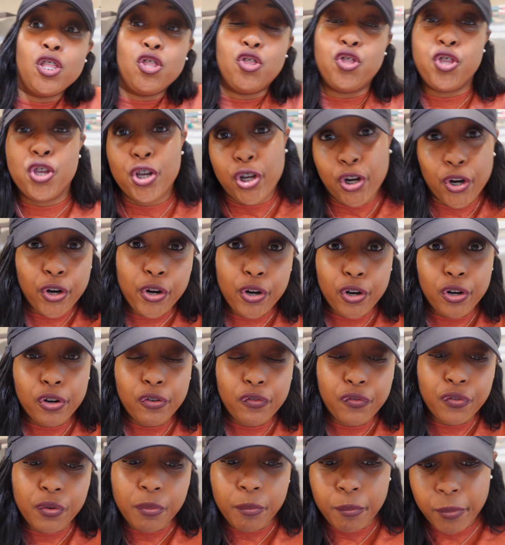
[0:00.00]
the girl
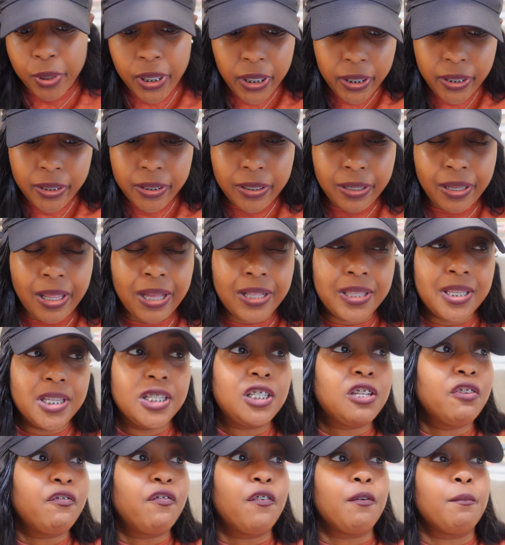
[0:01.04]
for me, the
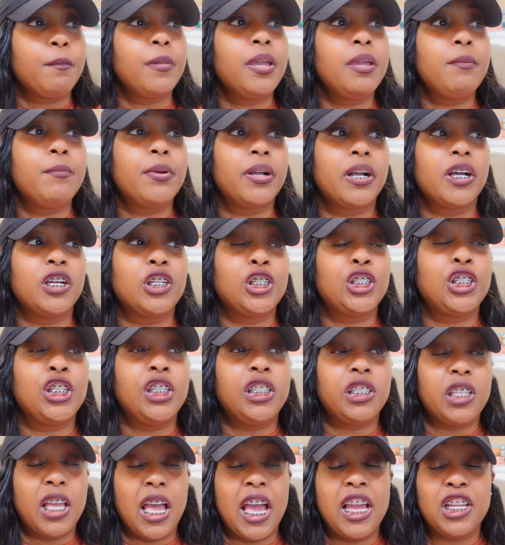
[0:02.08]
loctician for me, because
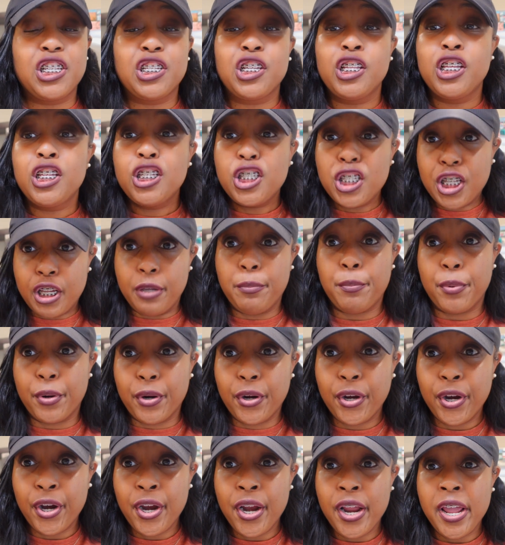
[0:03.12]
she's actually
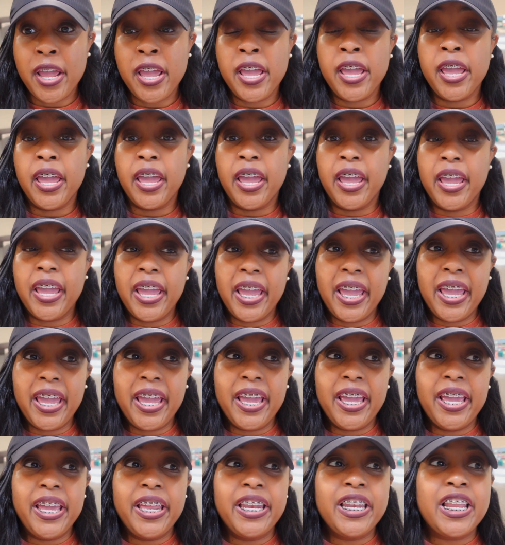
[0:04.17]
cheaper
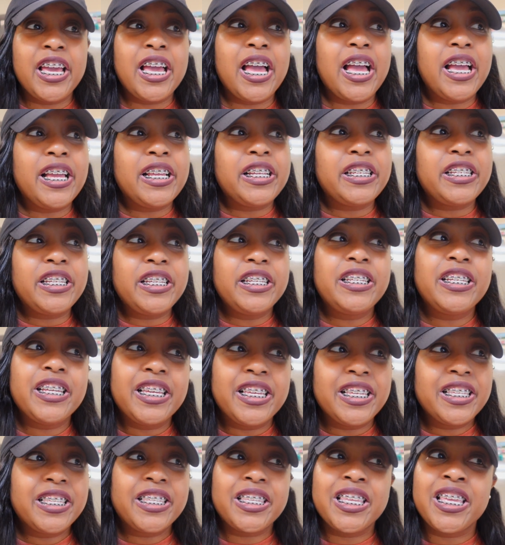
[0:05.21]
and she
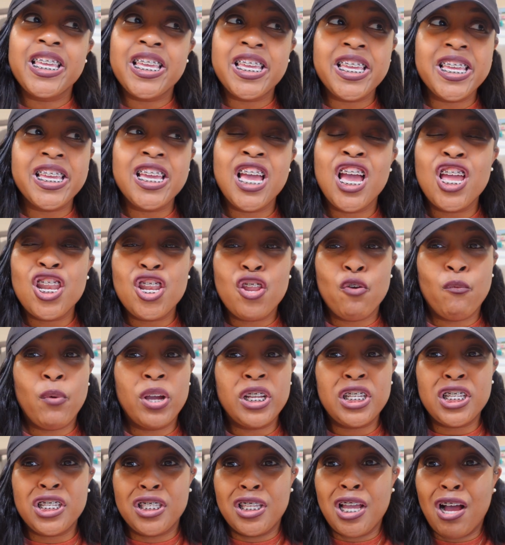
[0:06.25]
just, the way
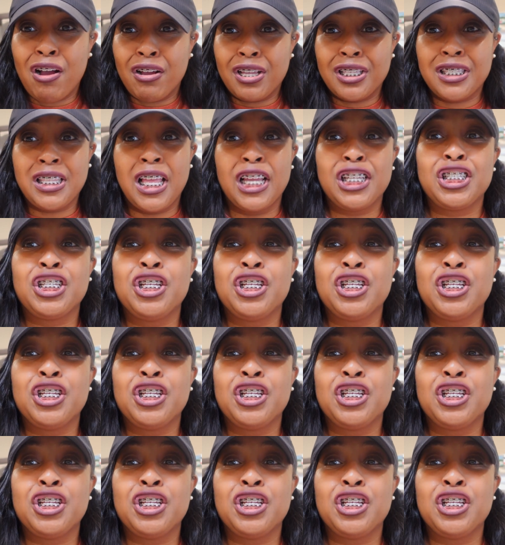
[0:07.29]
she talks, like